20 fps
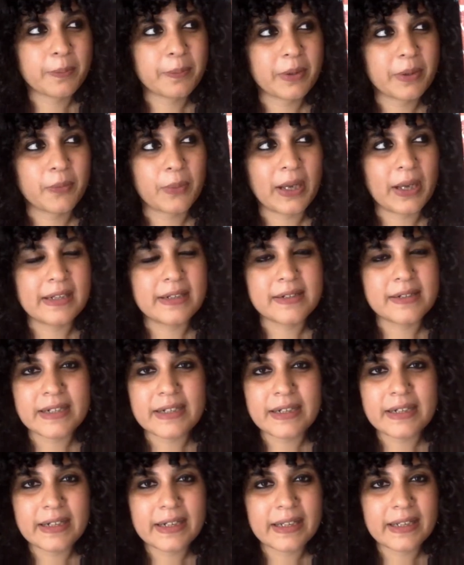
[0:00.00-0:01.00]
But while
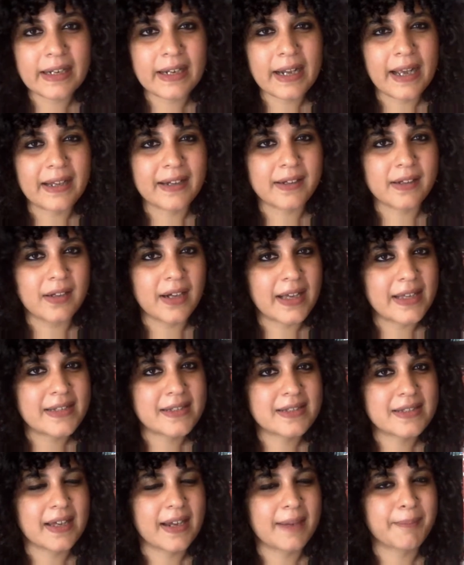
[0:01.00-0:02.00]
rereading it, I
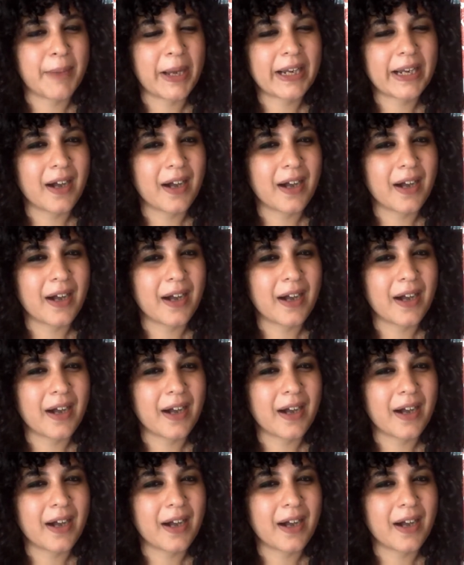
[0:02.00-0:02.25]
realized that my